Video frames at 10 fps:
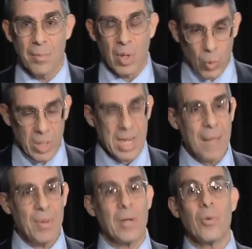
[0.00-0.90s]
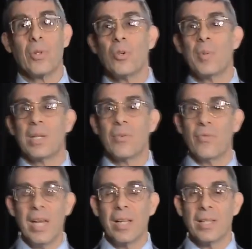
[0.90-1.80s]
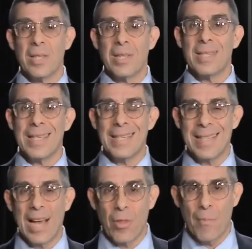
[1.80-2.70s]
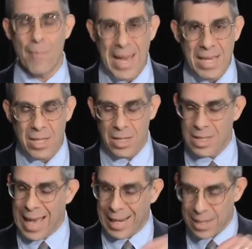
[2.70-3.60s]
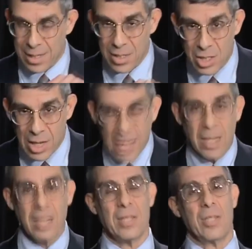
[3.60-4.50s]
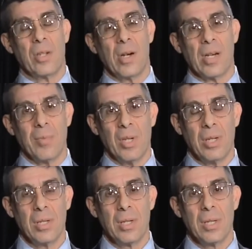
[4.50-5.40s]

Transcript: But what's happening with too big to fail is that this is now the basis, and it is stated in this document,